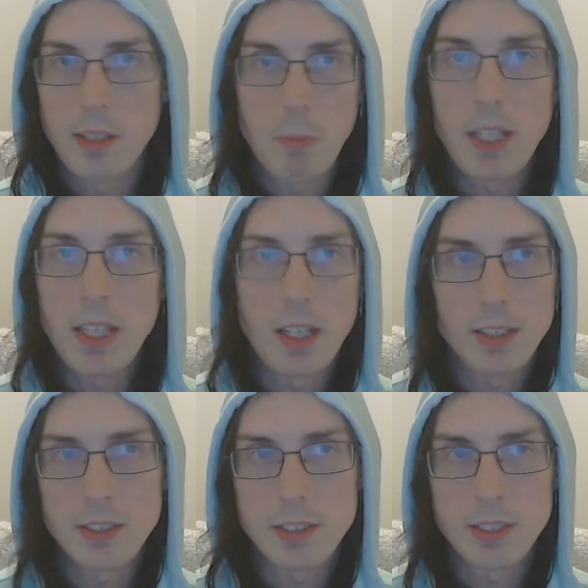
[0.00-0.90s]

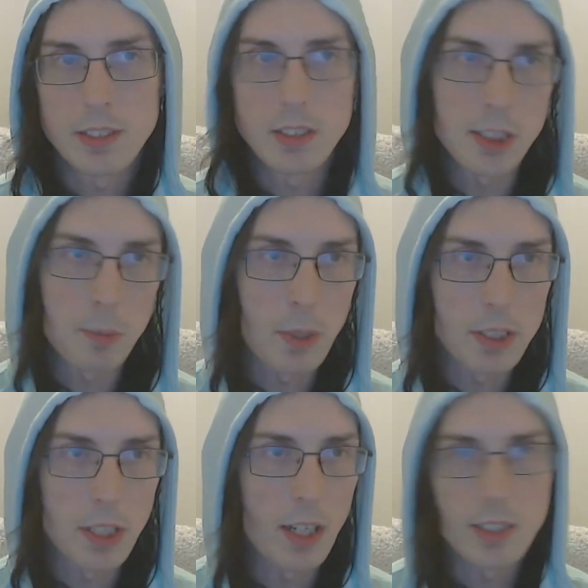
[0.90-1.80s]
because this
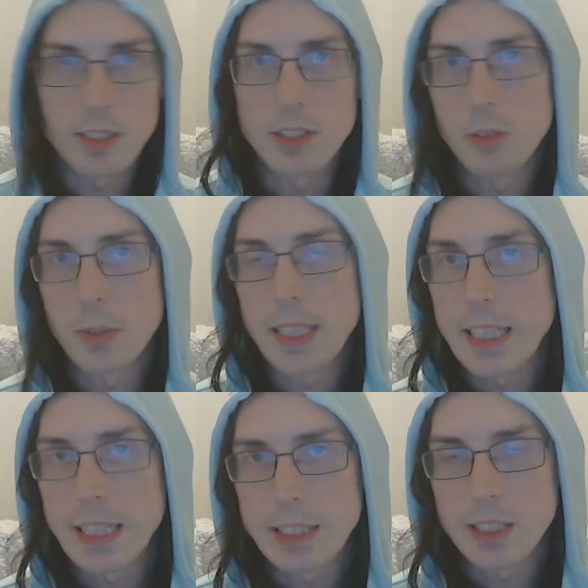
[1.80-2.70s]
person isn't doing
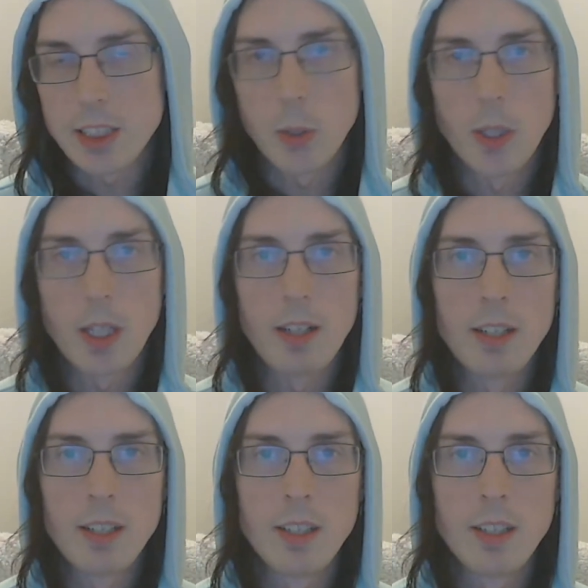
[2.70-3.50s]
this, or